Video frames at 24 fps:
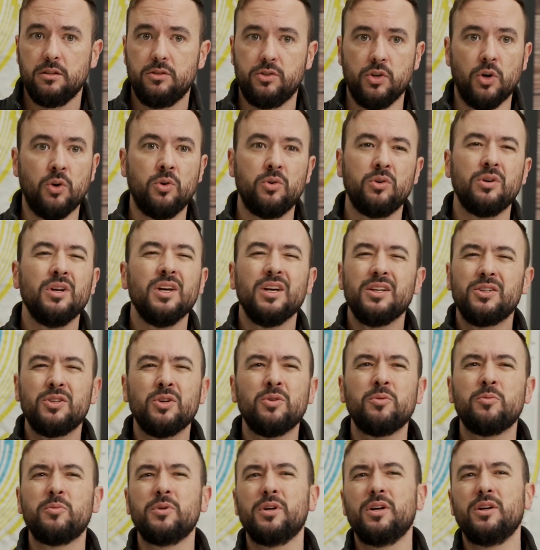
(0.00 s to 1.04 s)

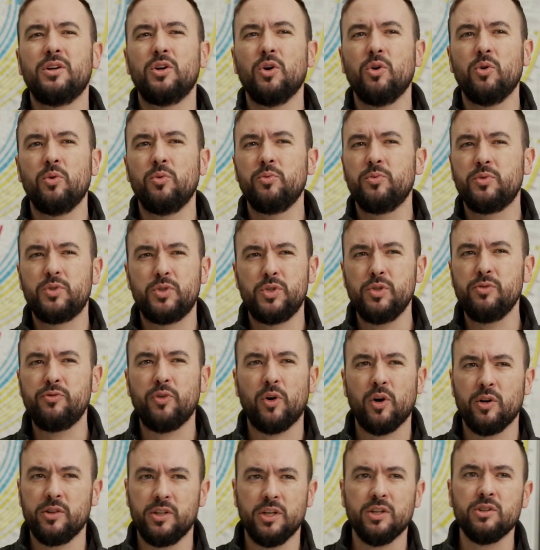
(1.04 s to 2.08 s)
Don't go too
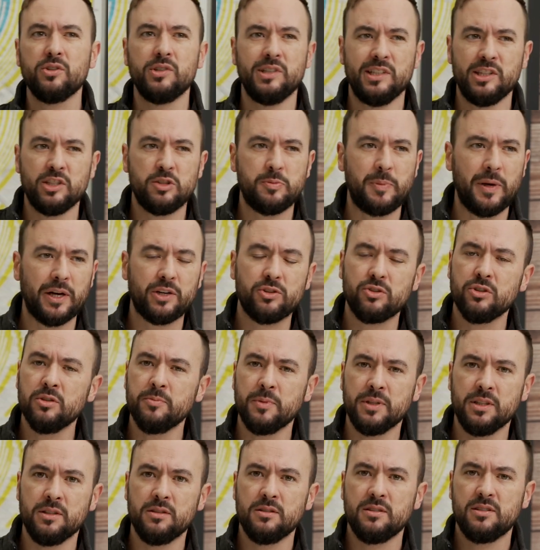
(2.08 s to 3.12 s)
far on the other end of the
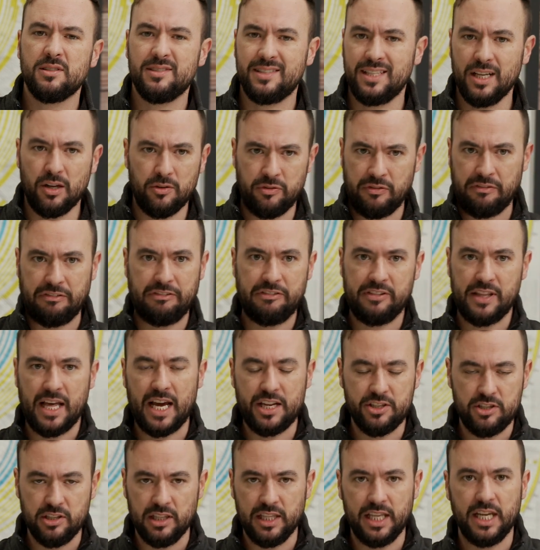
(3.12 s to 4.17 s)
spectrum and
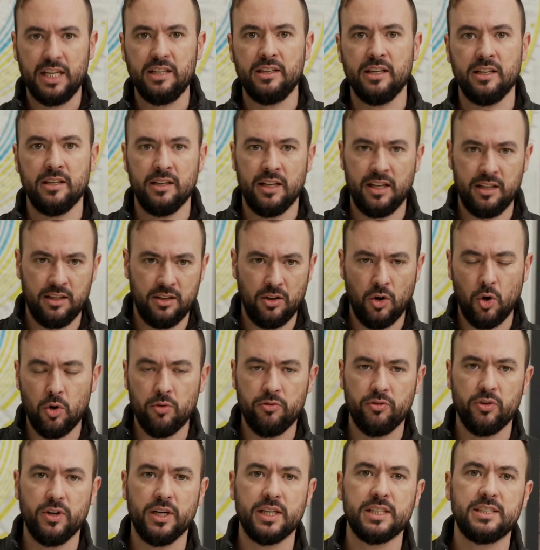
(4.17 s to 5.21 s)
self-flagellate and
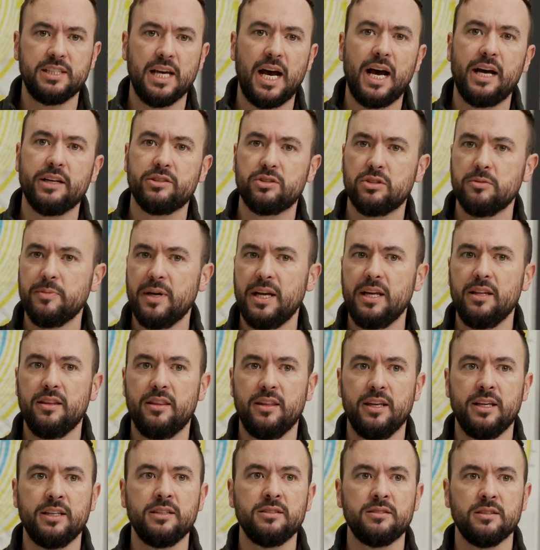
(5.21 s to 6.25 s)
over-exacerbate
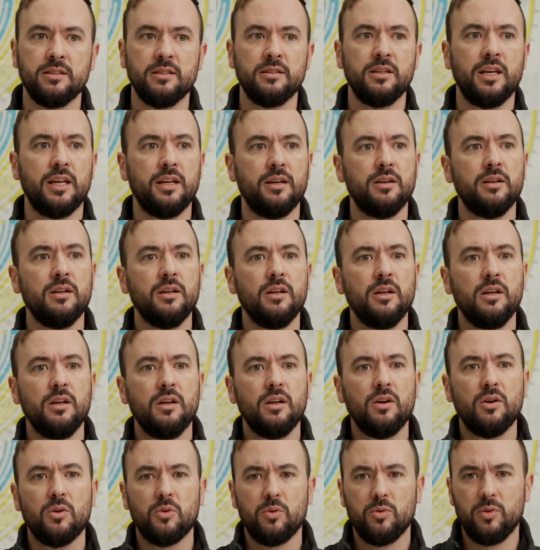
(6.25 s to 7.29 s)
things and
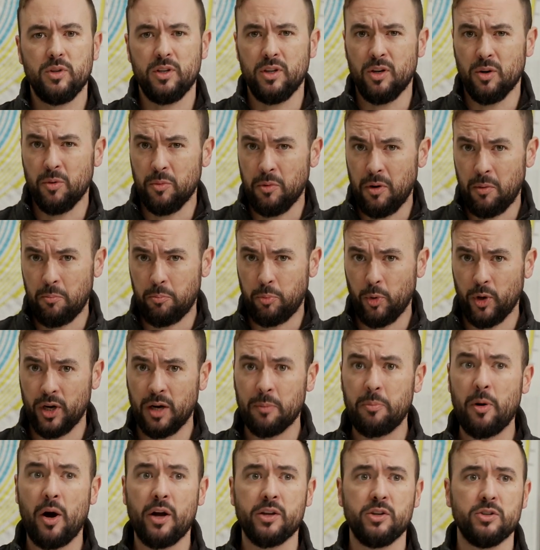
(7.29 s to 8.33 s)
you know, bring
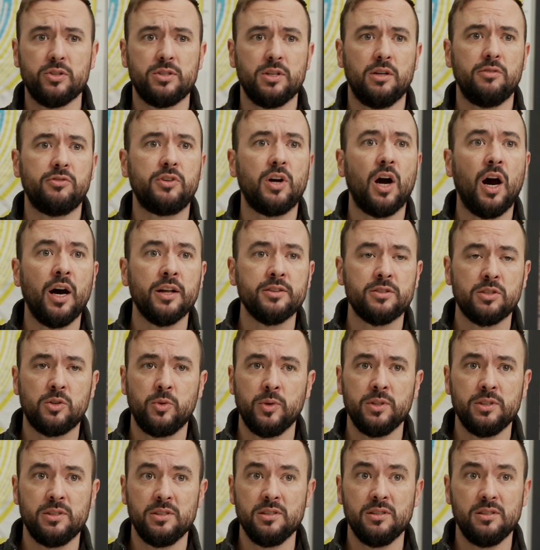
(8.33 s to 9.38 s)
upon yourself
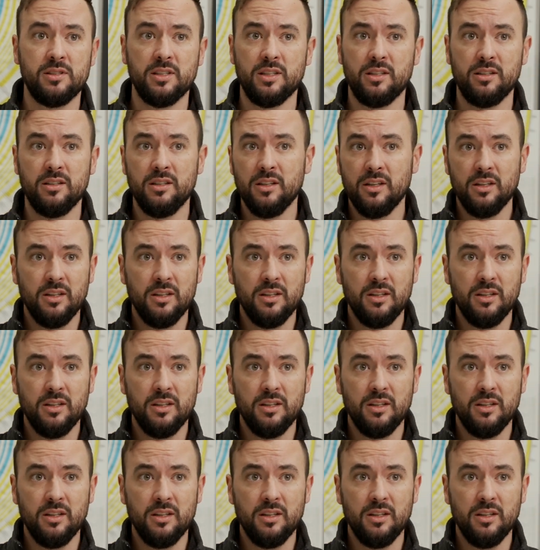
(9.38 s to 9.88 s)
consequences that